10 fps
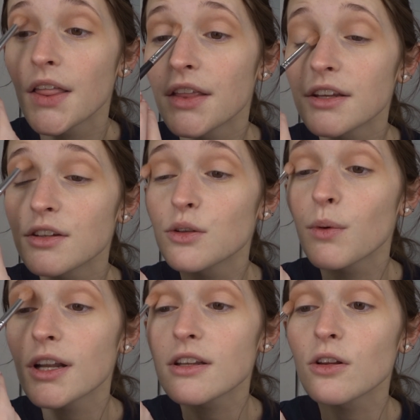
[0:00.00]
this is
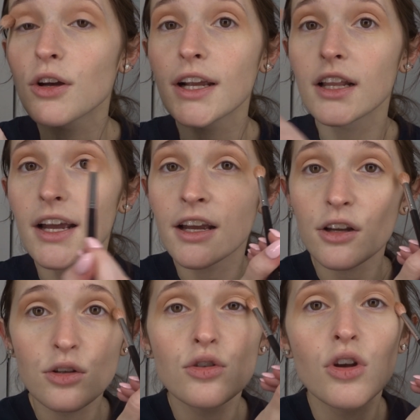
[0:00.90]
what it's looking like
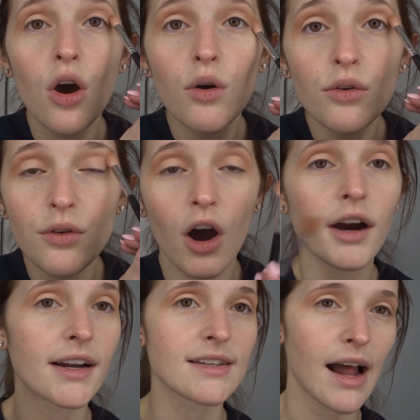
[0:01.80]
so
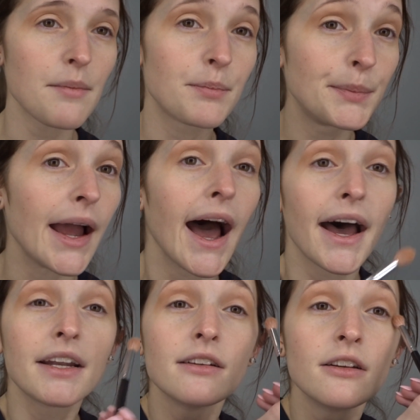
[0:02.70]
far. It's not bad.